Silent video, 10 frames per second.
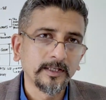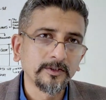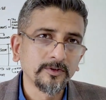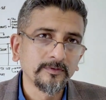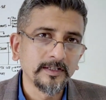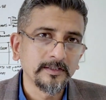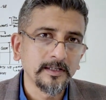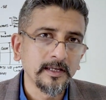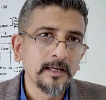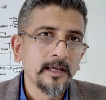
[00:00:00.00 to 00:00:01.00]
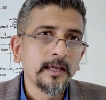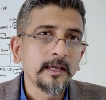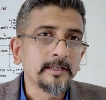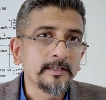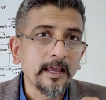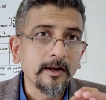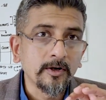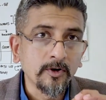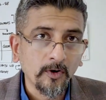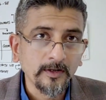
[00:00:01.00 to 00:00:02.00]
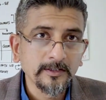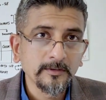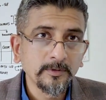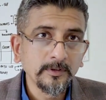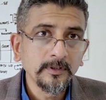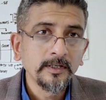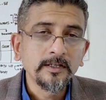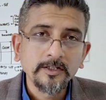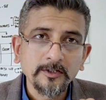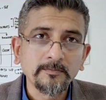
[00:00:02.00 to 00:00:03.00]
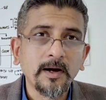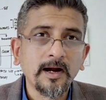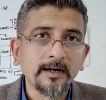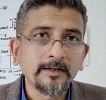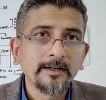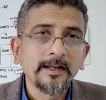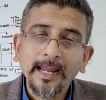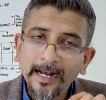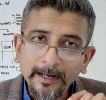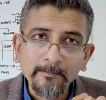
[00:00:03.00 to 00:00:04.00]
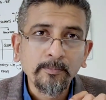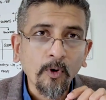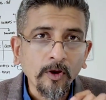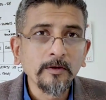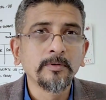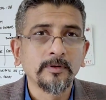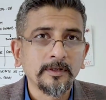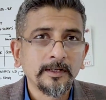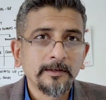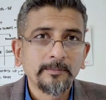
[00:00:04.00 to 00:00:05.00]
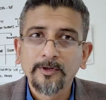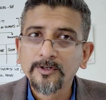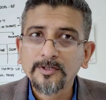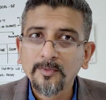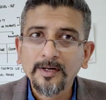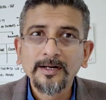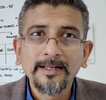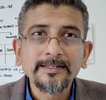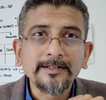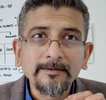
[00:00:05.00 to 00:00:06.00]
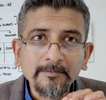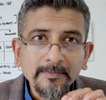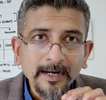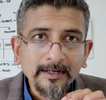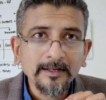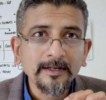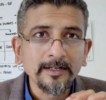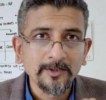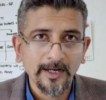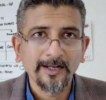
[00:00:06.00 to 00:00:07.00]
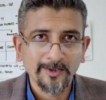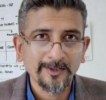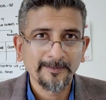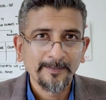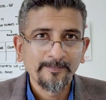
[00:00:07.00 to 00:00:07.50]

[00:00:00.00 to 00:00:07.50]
Anant University is knowledgeable, smart, and employable, because the world has dramatically changed.